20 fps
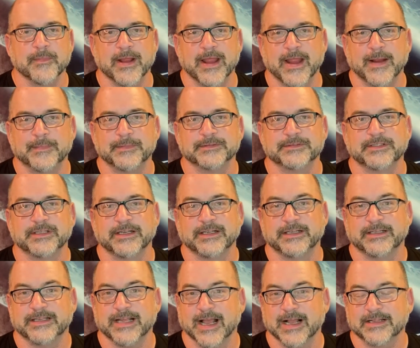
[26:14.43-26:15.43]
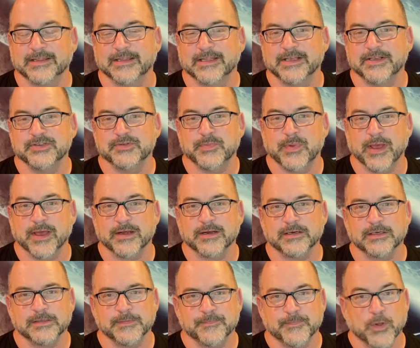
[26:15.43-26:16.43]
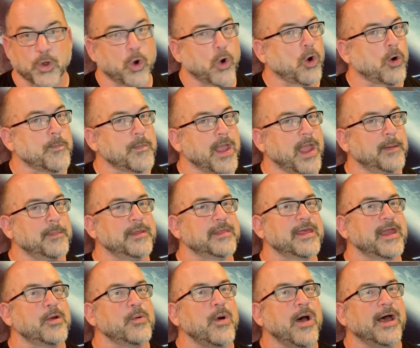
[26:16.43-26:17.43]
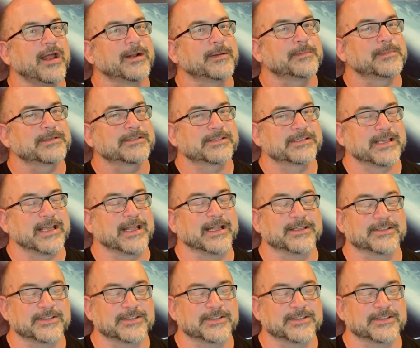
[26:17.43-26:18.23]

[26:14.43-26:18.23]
able to detect these better, or maybe they want to be seen.